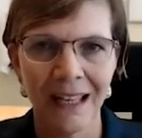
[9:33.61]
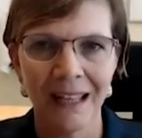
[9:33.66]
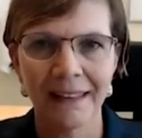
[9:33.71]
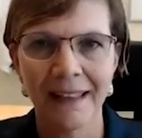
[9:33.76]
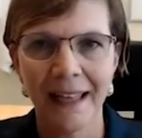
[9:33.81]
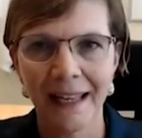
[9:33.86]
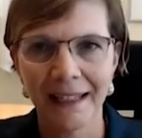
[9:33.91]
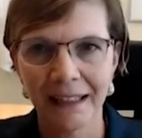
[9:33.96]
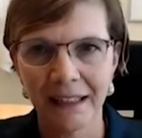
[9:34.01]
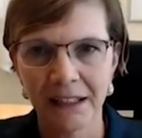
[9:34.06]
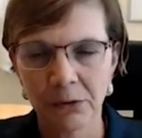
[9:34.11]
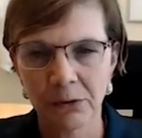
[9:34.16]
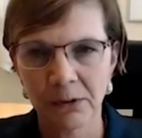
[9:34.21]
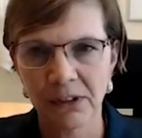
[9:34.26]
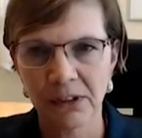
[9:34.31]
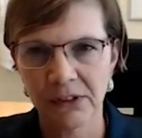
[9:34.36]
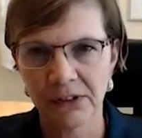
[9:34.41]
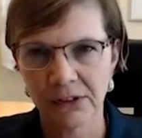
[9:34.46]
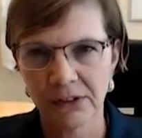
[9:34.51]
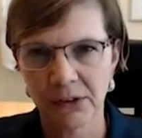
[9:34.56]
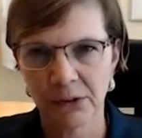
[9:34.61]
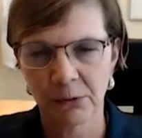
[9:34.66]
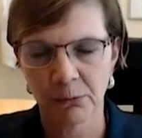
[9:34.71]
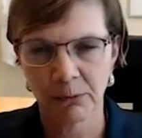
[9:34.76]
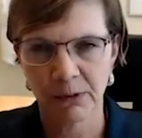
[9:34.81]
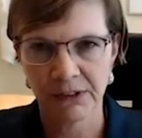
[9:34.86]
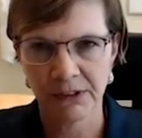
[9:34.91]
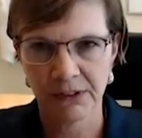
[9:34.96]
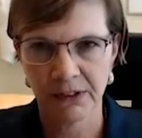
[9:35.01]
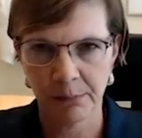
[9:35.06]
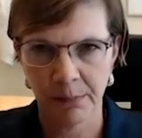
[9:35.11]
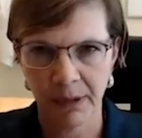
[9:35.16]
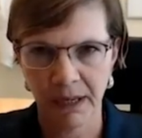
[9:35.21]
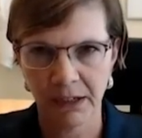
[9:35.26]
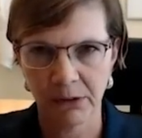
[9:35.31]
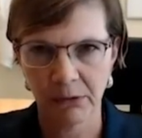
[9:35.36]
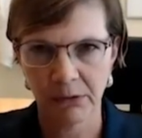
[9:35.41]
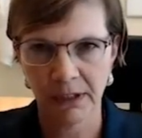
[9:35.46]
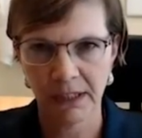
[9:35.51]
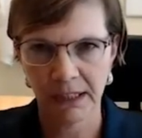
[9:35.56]
that increases their risk of
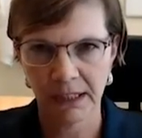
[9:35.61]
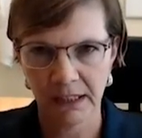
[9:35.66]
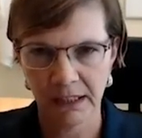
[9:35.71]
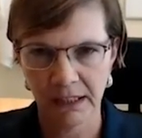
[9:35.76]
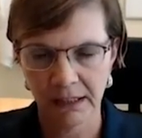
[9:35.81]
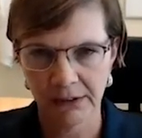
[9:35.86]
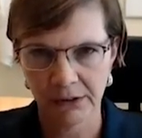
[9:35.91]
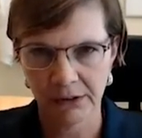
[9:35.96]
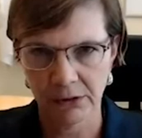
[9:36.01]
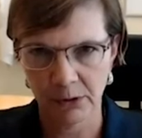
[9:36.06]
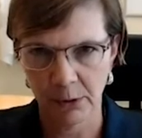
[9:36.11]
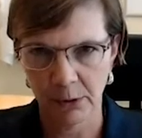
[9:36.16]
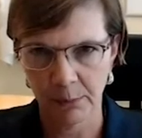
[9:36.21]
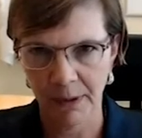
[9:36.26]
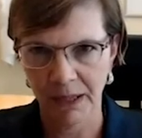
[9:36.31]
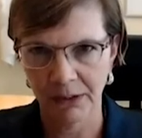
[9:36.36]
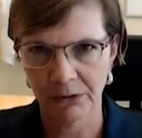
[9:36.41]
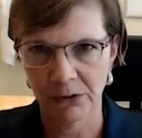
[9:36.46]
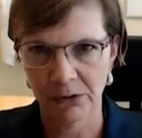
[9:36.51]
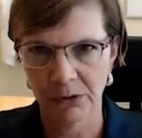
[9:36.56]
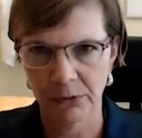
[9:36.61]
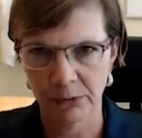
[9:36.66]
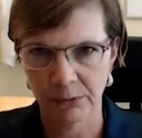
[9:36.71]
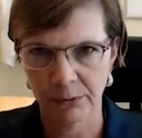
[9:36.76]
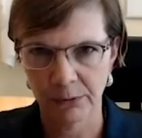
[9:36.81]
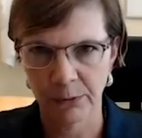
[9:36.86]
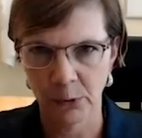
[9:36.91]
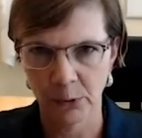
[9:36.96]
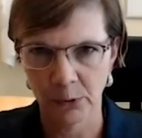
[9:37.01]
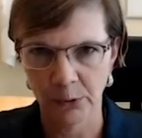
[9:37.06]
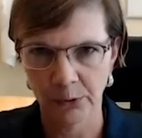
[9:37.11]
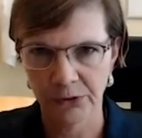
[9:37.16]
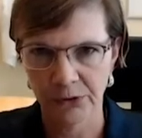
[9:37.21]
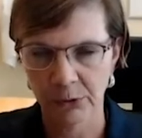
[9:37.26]
pancreatic cancer about twofold.